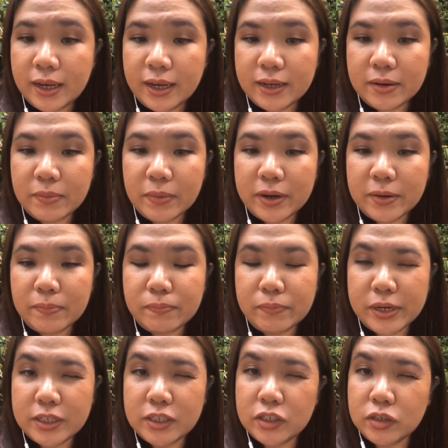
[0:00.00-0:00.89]
and it might
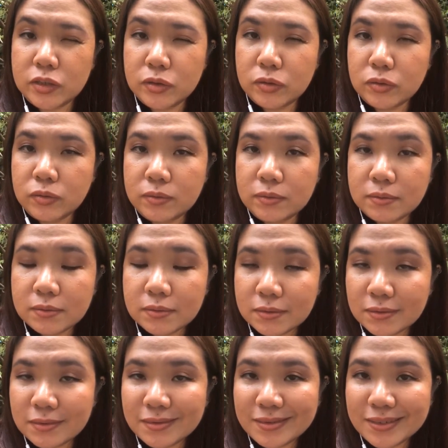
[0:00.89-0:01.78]
bite you
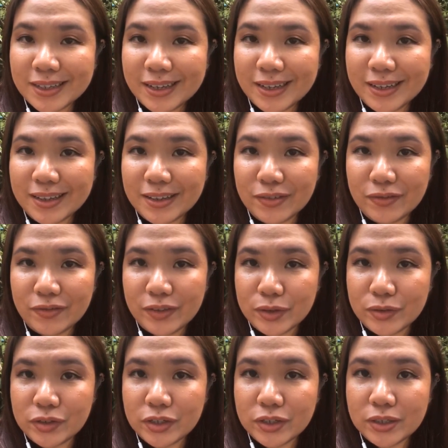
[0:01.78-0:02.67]
in the
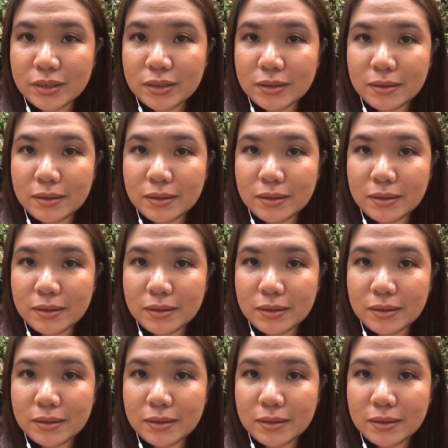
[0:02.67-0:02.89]
future.